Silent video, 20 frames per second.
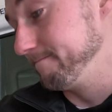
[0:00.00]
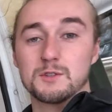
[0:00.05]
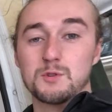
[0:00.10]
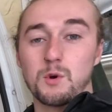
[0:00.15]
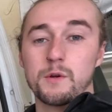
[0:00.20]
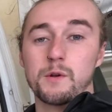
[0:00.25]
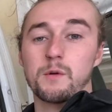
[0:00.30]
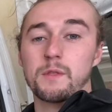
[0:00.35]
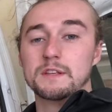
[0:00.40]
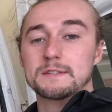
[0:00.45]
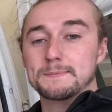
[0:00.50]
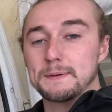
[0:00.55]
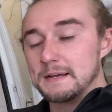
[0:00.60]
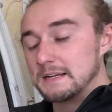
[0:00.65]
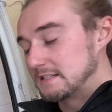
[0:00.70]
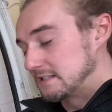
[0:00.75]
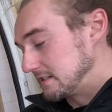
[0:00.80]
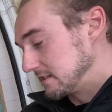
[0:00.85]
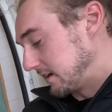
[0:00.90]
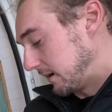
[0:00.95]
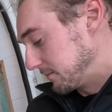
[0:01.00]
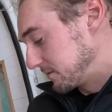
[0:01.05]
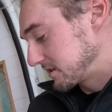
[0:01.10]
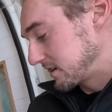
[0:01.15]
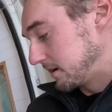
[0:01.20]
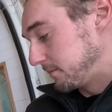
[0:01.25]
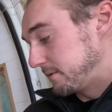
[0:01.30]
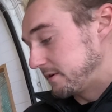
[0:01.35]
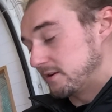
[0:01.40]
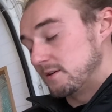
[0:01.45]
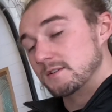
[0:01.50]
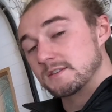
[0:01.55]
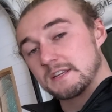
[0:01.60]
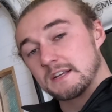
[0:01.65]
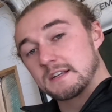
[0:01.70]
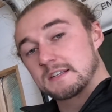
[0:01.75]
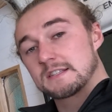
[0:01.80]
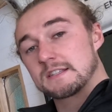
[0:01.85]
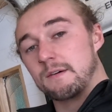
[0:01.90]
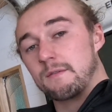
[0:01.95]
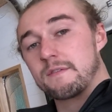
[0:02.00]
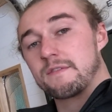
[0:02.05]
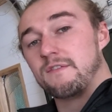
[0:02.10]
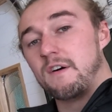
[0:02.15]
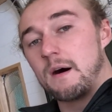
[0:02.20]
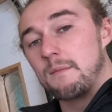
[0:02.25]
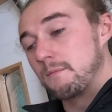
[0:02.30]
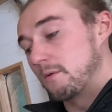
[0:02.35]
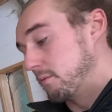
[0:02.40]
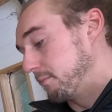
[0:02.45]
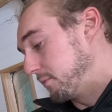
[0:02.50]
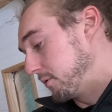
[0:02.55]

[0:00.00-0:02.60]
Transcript: join all these pieces, I'm just gonna be using 75 mil